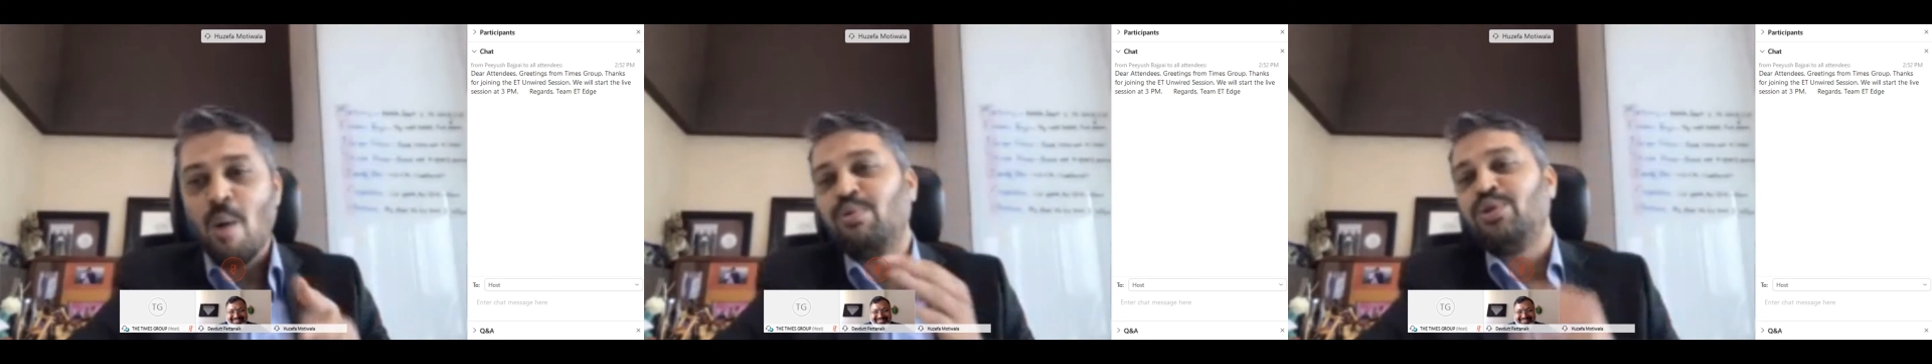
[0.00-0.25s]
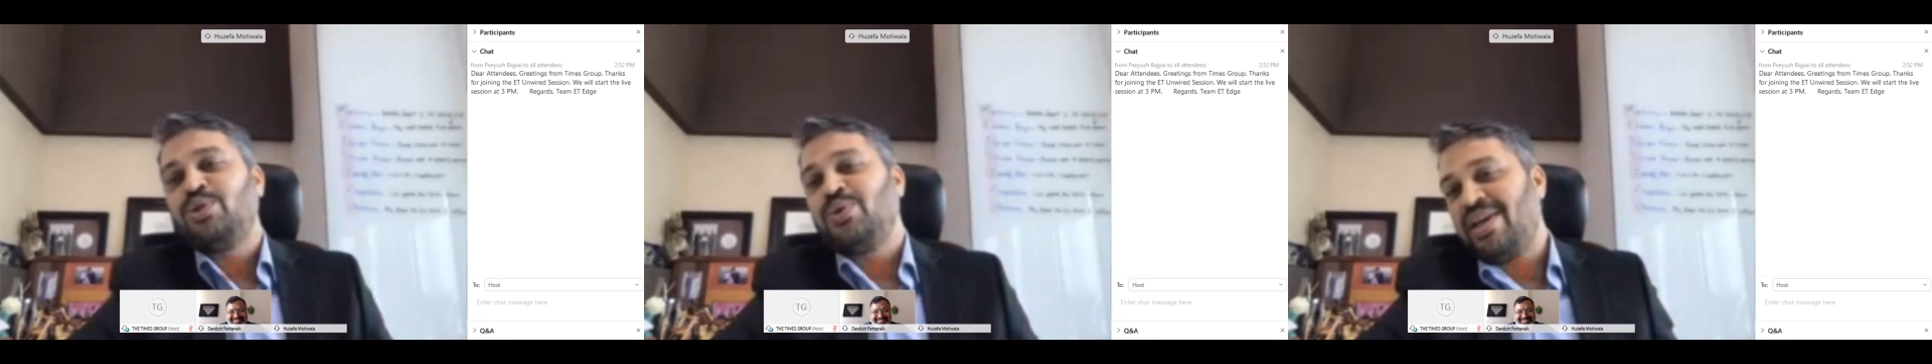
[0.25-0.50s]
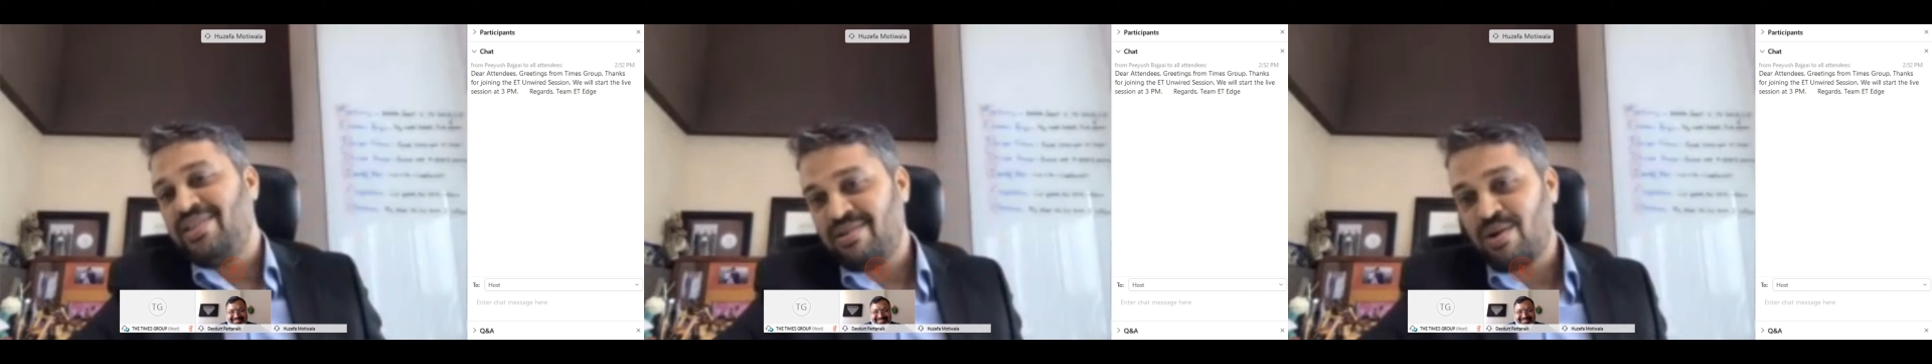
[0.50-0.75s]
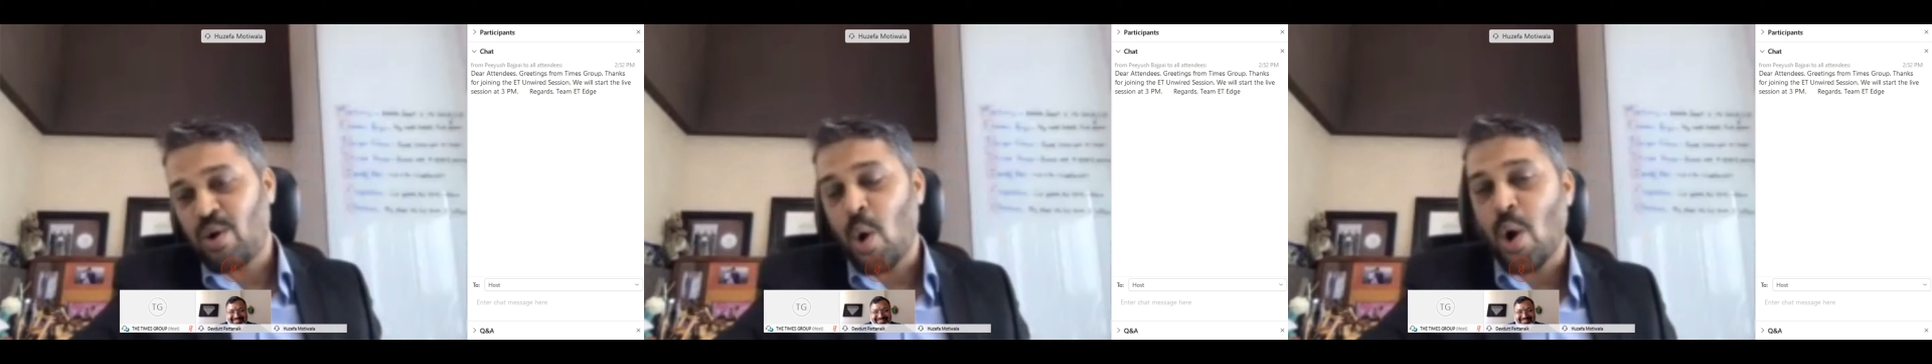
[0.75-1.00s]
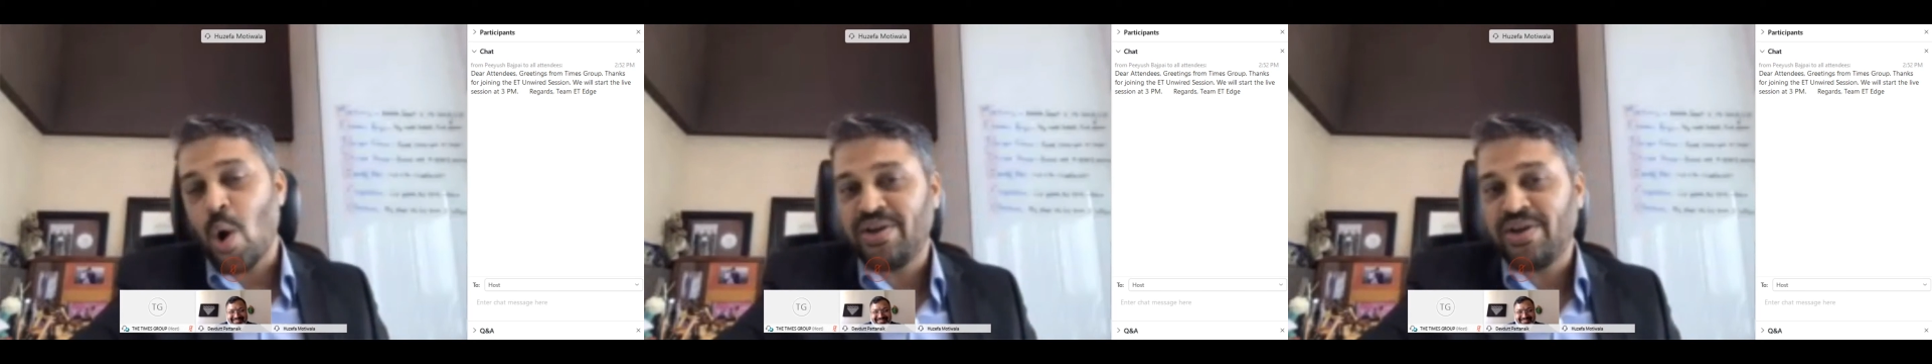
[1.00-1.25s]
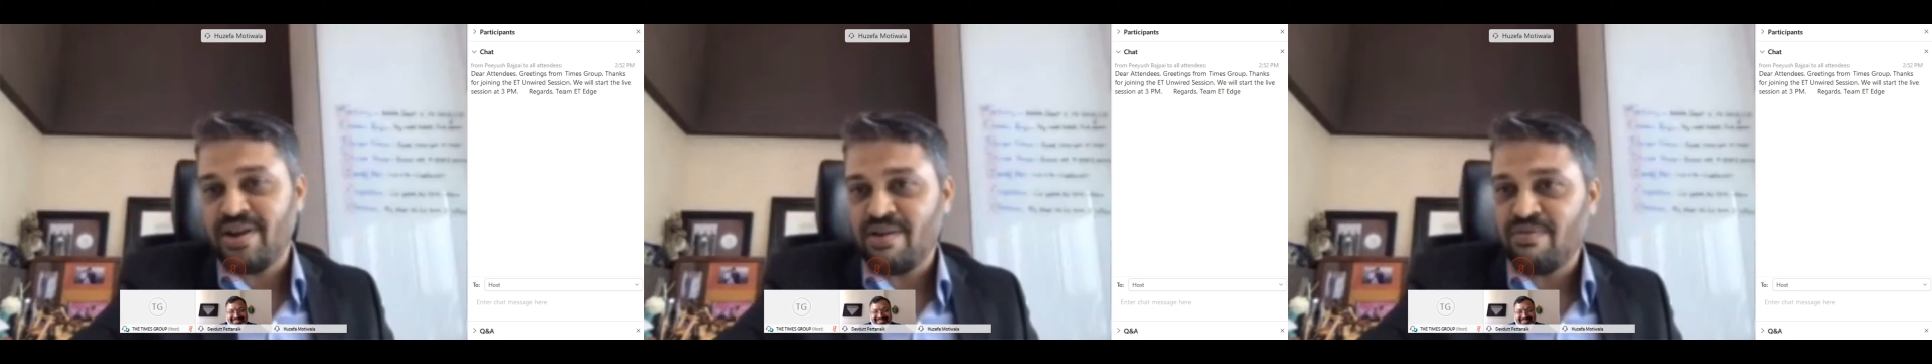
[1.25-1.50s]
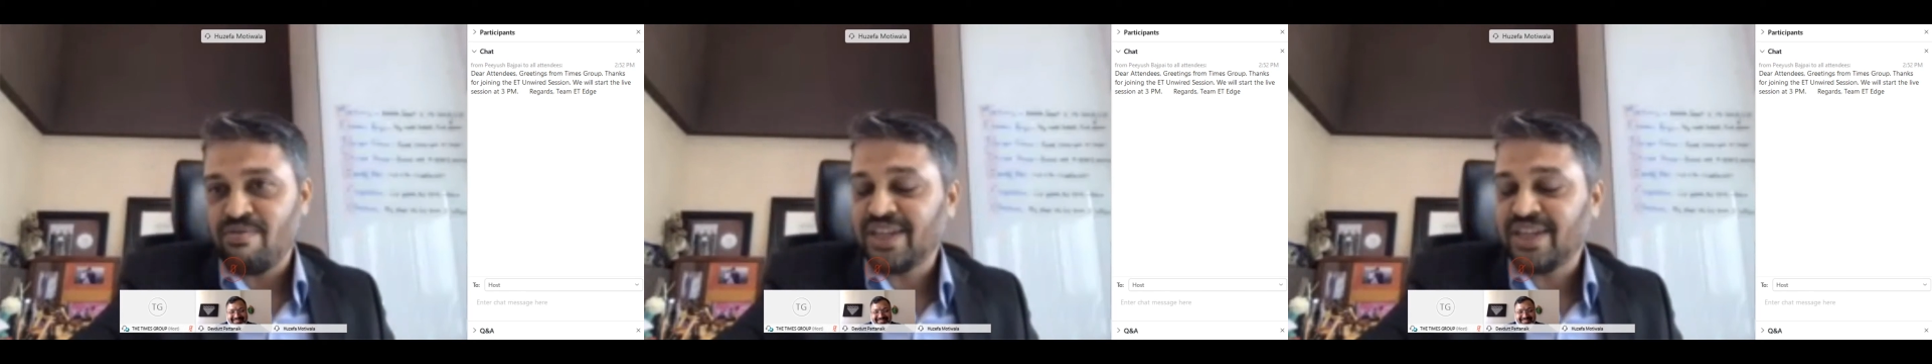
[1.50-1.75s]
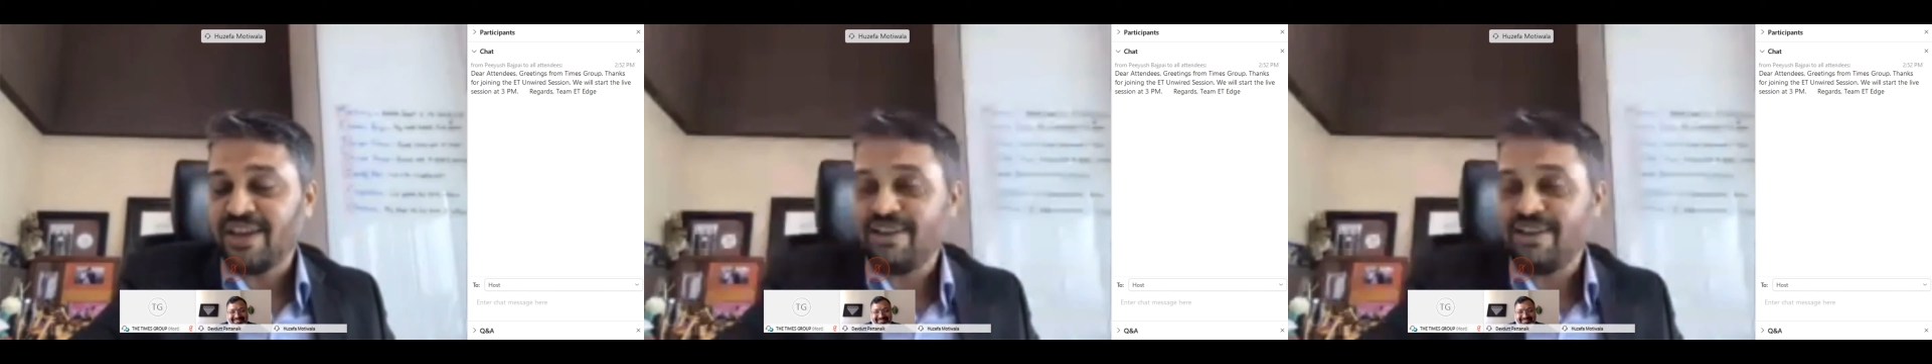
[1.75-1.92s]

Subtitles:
put together a content which I